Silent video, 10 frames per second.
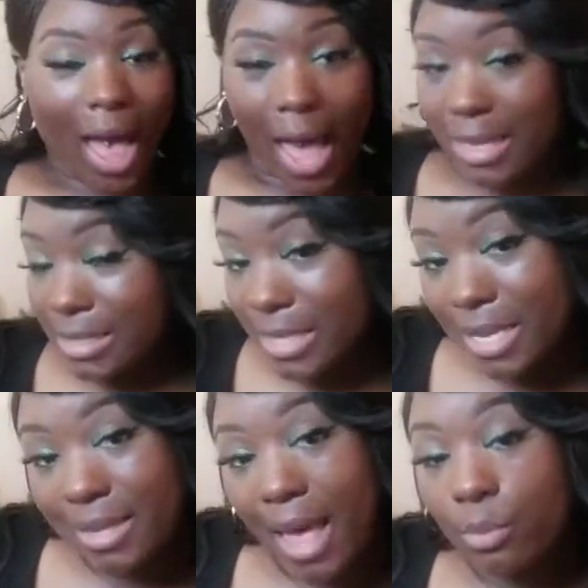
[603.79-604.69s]
I
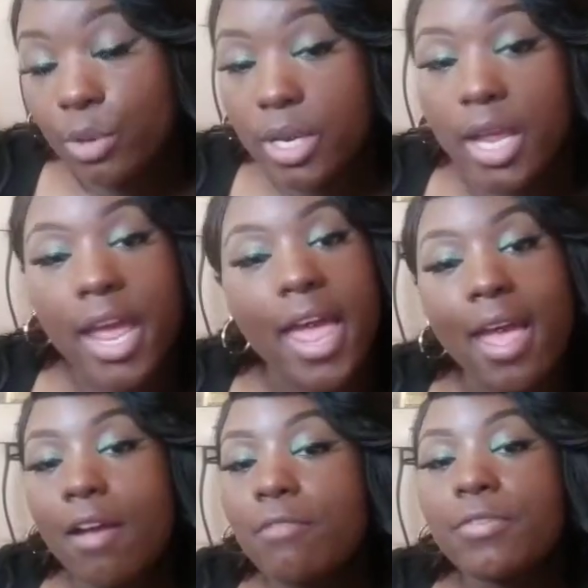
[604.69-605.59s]
sneak that one in
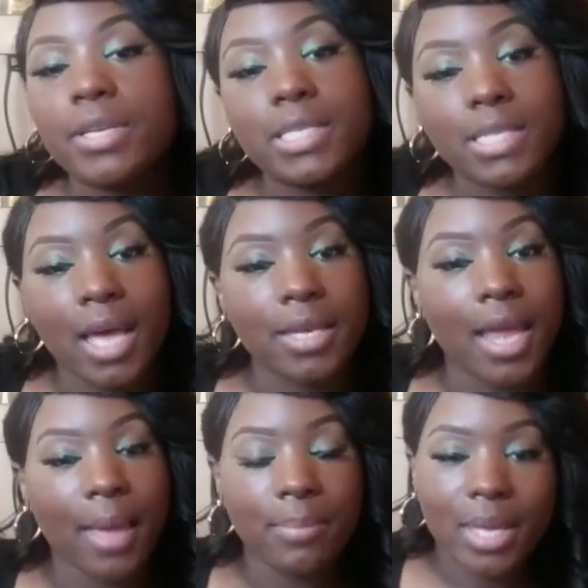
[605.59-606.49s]
every
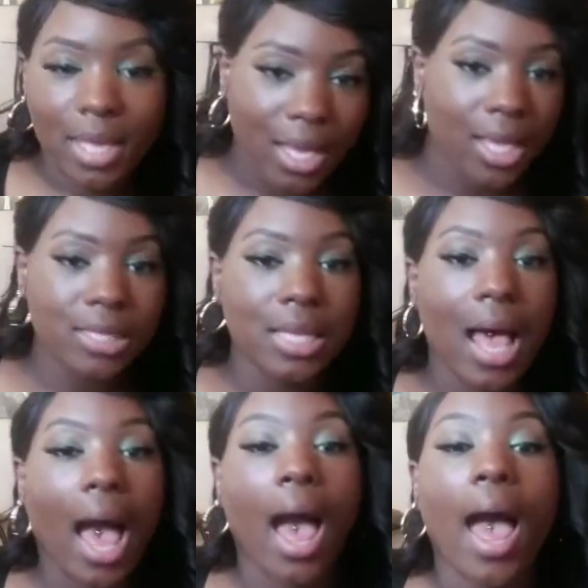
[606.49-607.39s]
Sunday because
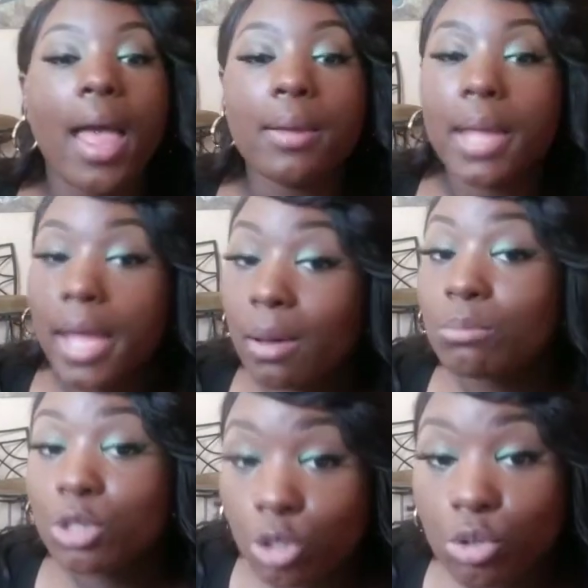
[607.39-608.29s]
I
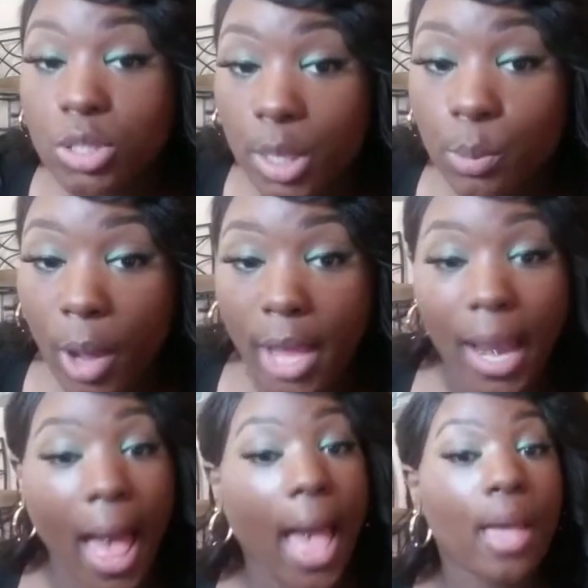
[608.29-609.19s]
am losing weight.
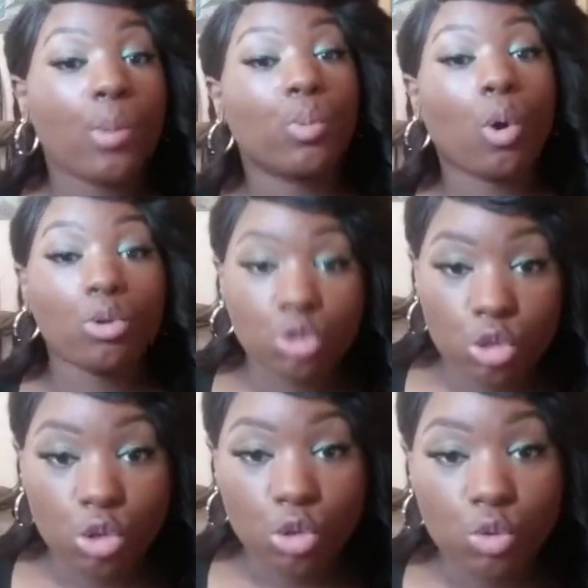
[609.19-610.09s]
I want
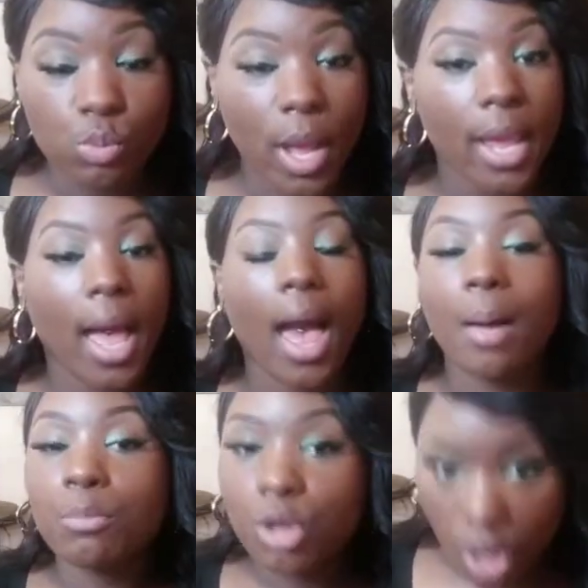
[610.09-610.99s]
to lose weight.
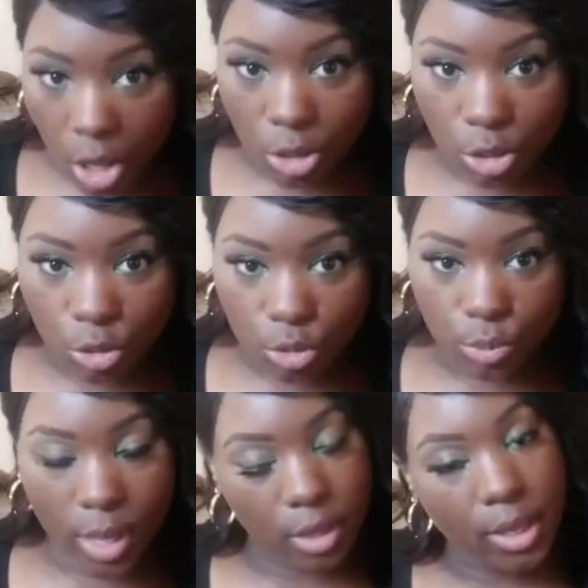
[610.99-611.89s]
I'm gonna lose
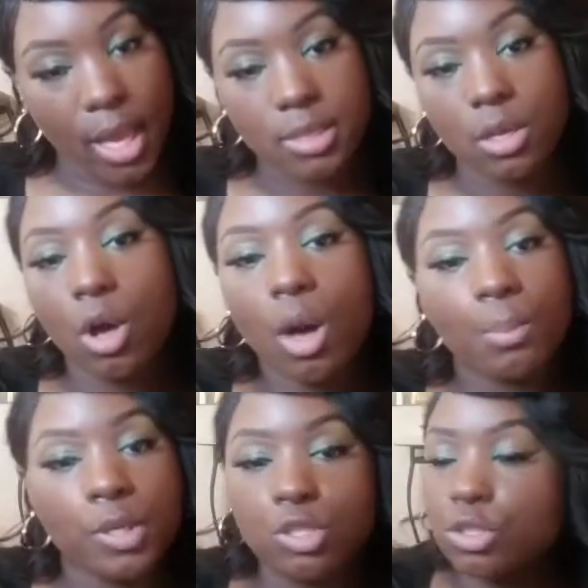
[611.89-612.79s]
weight. Okay, so
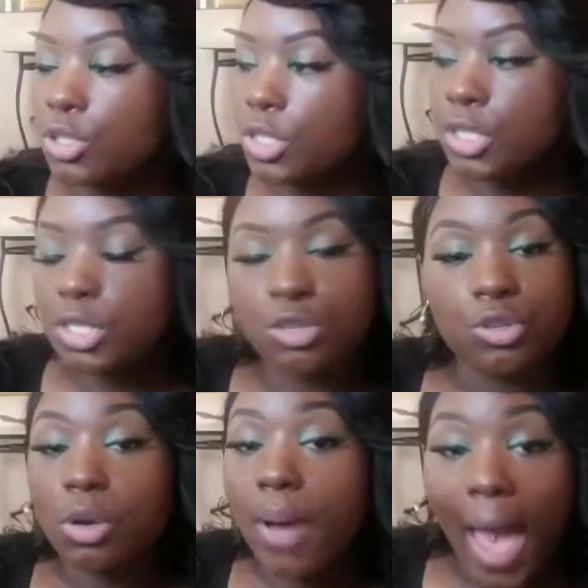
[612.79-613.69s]
but you
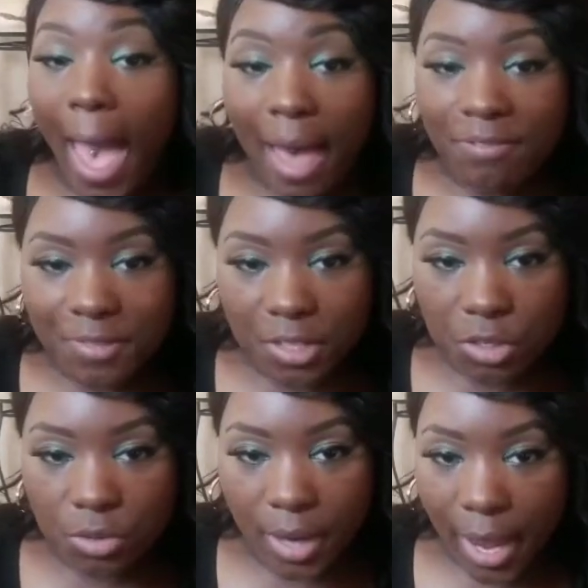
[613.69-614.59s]
don't have to
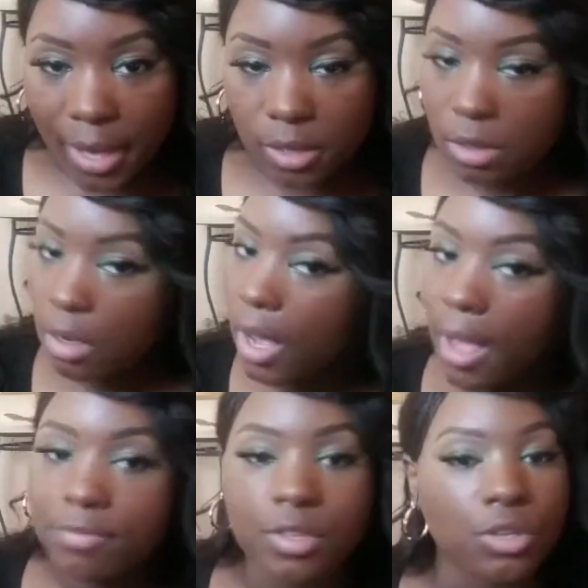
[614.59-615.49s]
do that. You don't
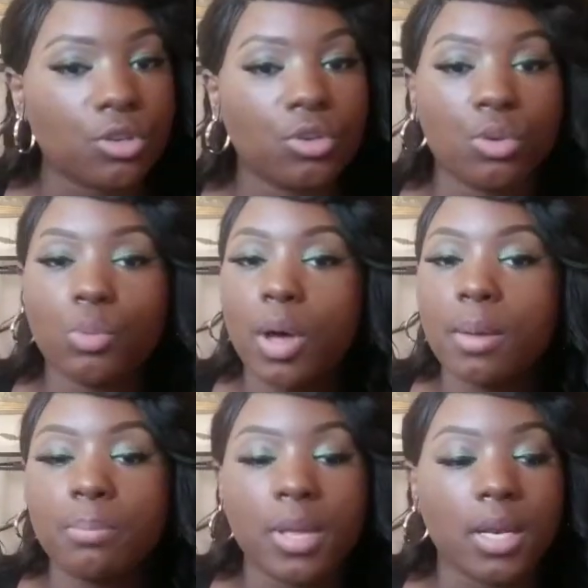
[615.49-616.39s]
have to do the
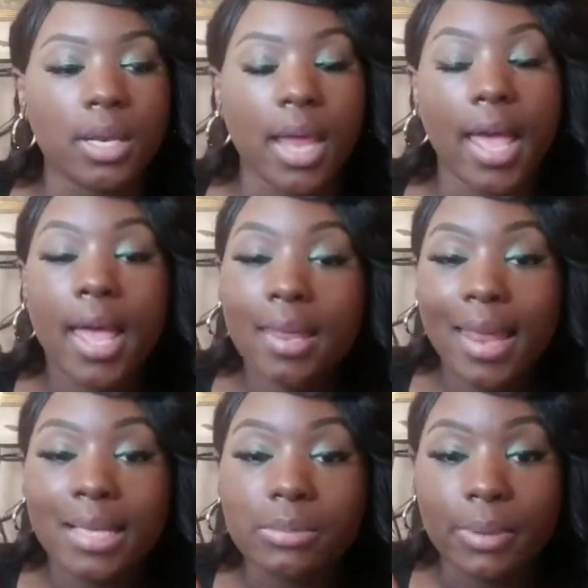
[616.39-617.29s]
1 meal a day.
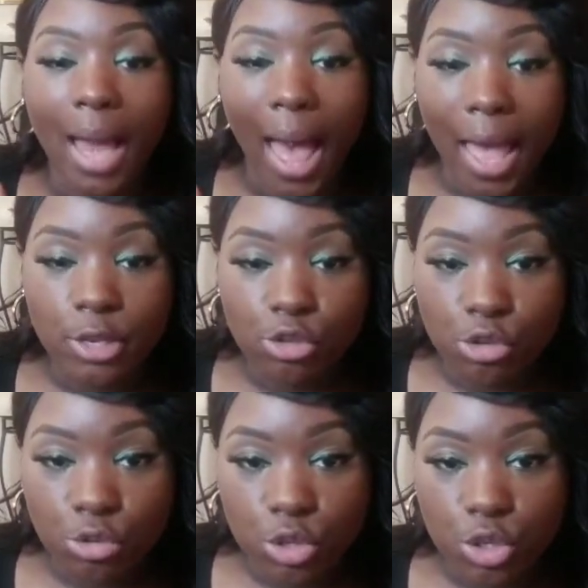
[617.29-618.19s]
That's what I
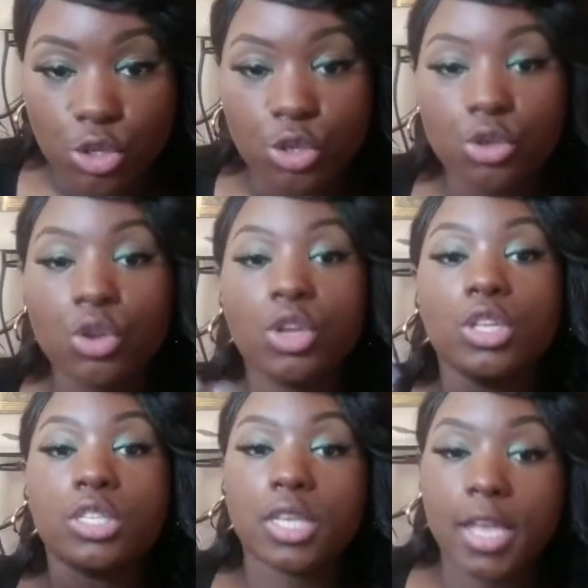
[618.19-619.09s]
choose to do
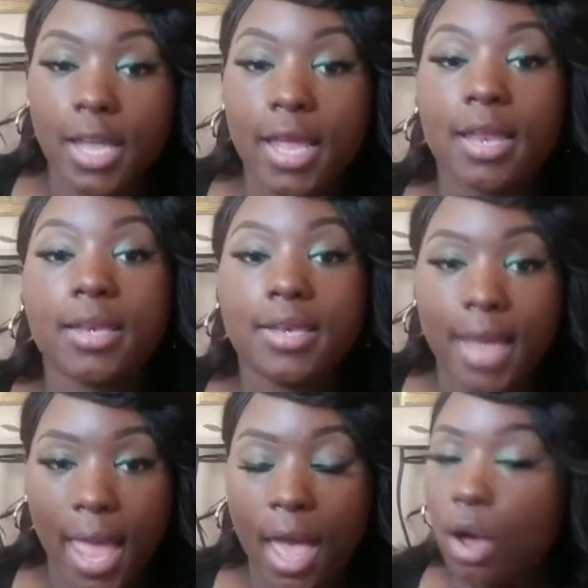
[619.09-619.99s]
to get
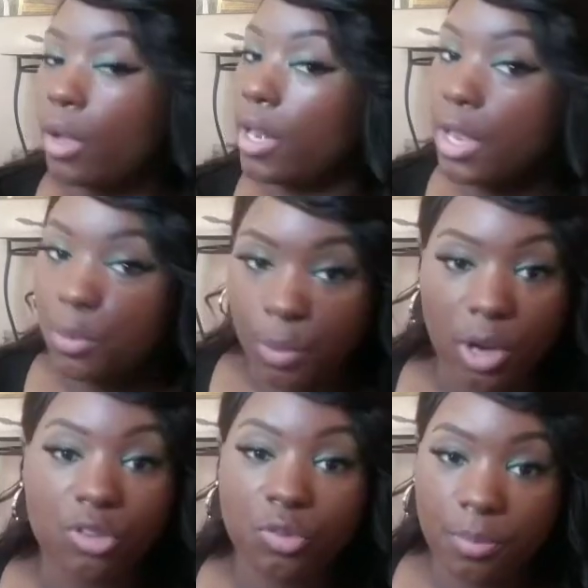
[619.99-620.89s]
down, and it
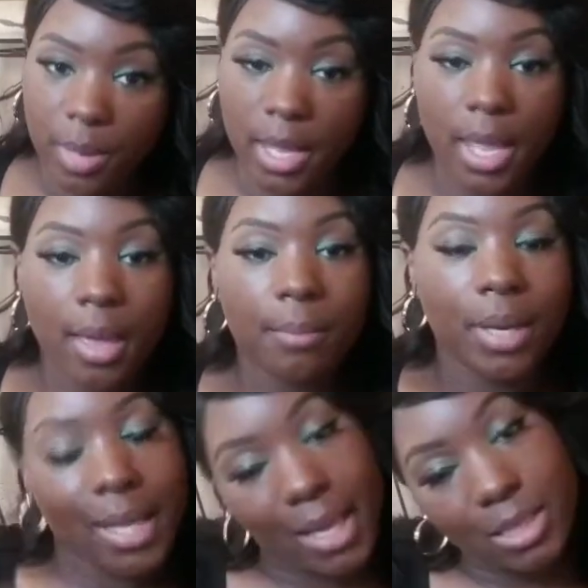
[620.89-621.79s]
works for me.
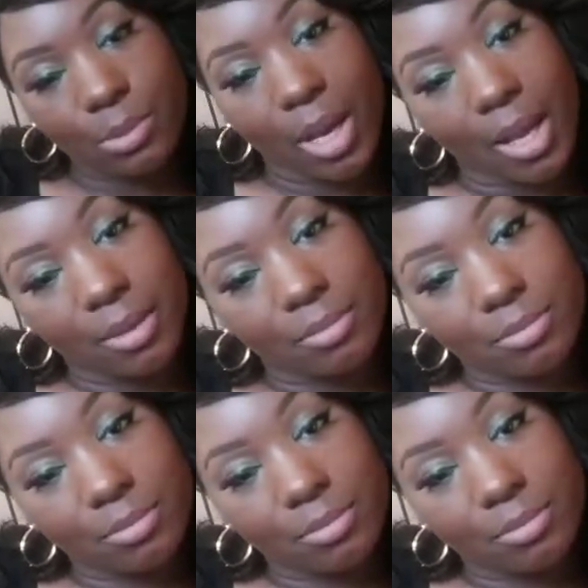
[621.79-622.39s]
But guess what?